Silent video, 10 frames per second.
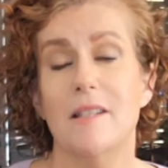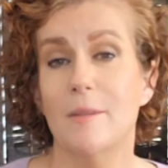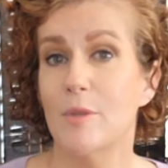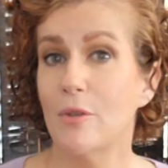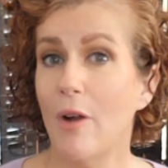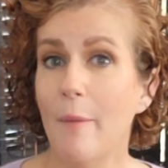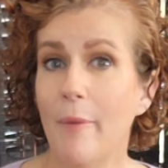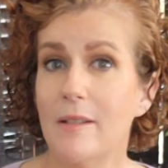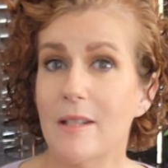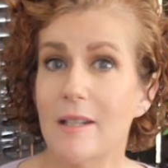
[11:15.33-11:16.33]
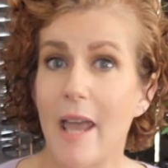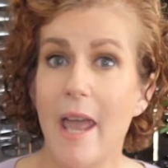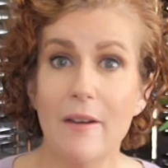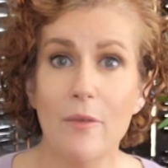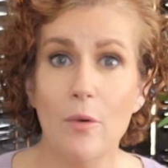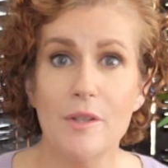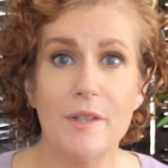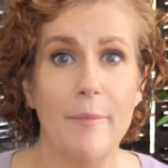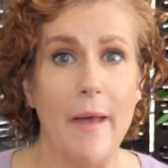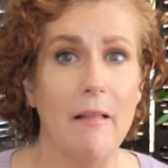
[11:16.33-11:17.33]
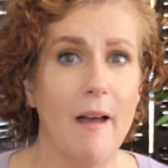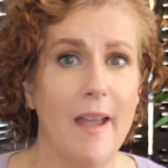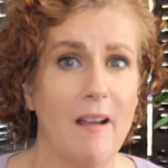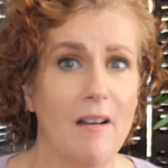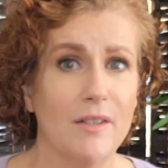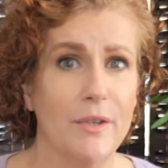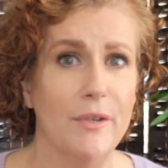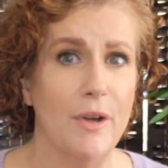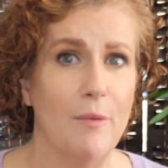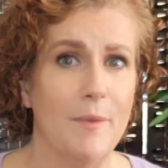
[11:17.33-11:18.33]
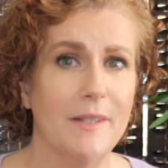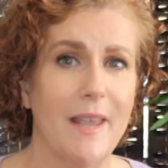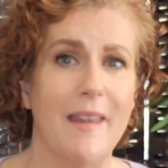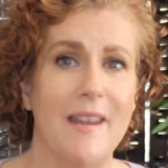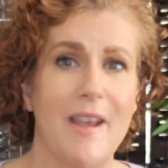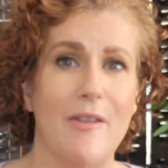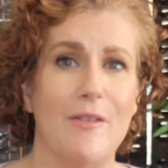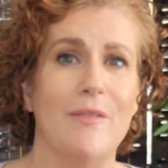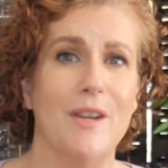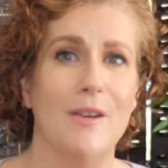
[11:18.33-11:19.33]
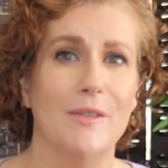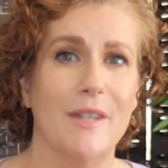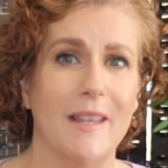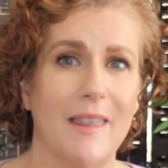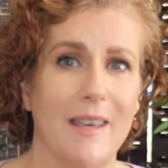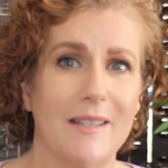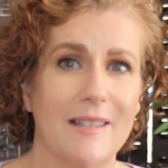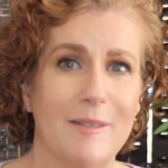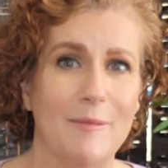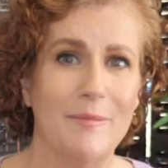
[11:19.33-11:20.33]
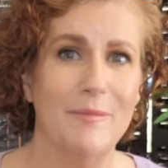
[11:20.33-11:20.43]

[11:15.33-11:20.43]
subscribe button and of course the bell icon so you don't miss any other videos like this.